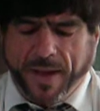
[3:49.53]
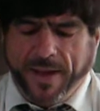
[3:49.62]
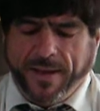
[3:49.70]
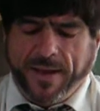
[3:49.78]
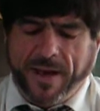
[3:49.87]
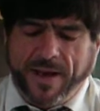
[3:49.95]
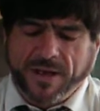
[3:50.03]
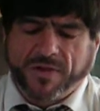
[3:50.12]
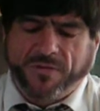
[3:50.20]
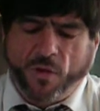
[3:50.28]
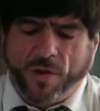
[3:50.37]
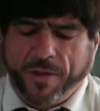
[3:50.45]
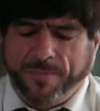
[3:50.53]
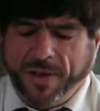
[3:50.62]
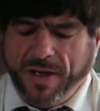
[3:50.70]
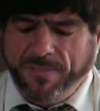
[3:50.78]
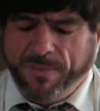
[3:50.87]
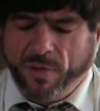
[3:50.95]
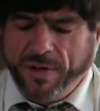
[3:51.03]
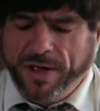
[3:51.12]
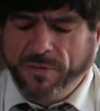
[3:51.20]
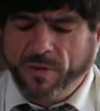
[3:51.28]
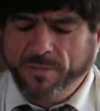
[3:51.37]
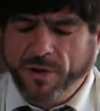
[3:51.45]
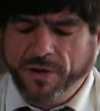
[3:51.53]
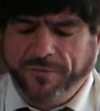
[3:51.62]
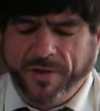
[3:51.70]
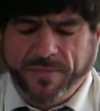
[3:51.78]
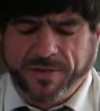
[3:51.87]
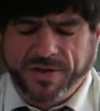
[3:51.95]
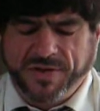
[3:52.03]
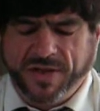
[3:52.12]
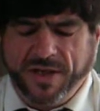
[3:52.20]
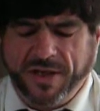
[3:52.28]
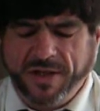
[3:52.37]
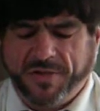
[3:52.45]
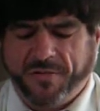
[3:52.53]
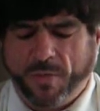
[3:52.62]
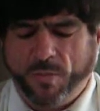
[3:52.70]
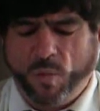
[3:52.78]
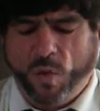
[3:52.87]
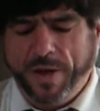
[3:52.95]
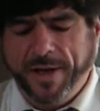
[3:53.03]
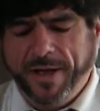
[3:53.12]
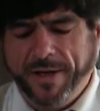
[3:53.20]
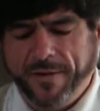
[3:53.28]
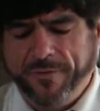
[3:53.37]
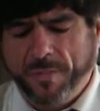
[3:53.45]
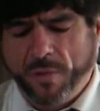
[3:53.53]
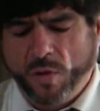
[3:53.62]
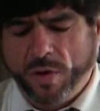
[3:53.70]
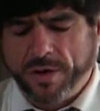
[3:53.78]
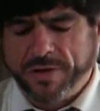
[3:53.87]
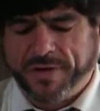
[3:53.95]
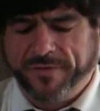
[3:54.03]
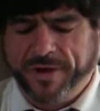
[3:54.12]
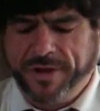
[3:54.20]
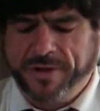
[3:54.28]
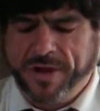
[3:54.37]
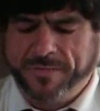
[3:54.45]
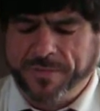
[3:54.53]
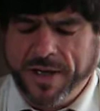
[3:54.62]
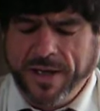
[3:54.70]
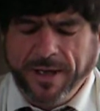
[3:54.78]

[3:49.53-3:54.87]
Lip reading: And as for the people, he removed them to cities from one end of the borders of Egypt,